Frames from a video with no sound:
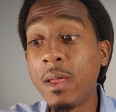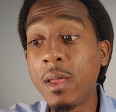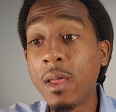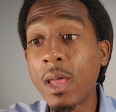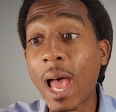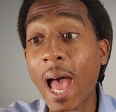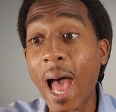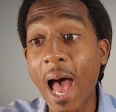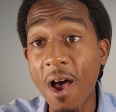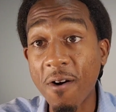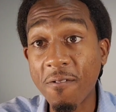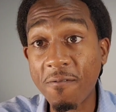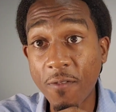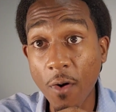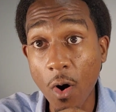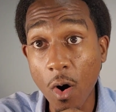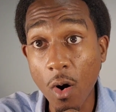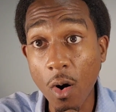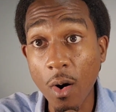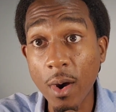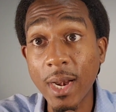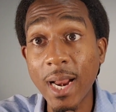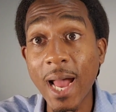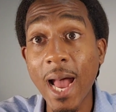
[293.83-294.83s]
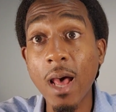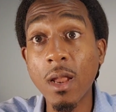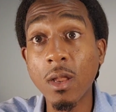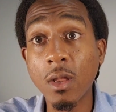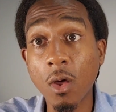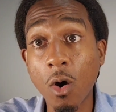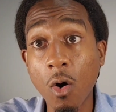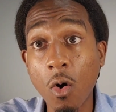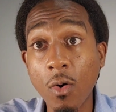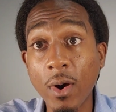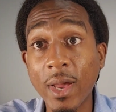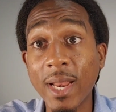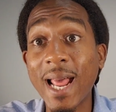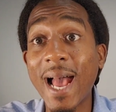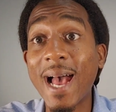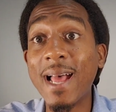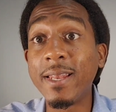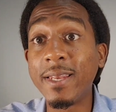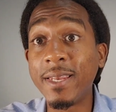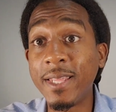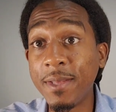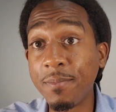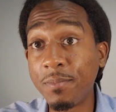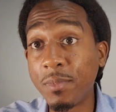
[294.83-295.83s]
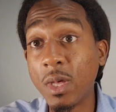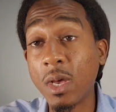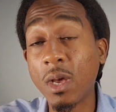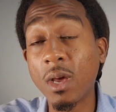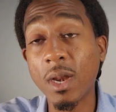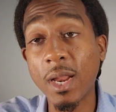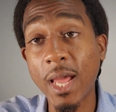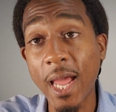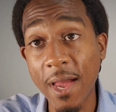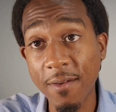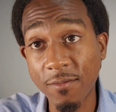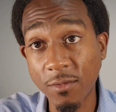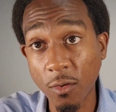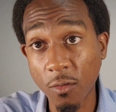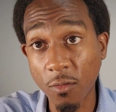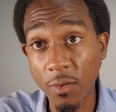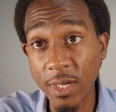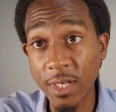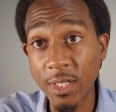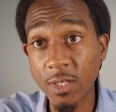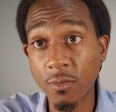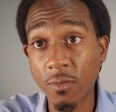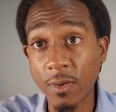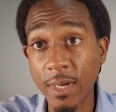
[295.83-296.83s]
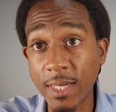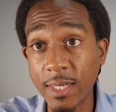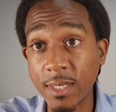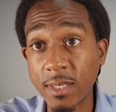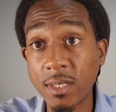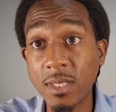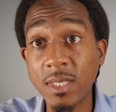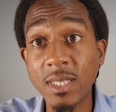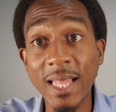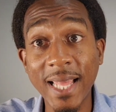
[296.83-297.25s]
how far and how long and how deep they're going to have to raise rates.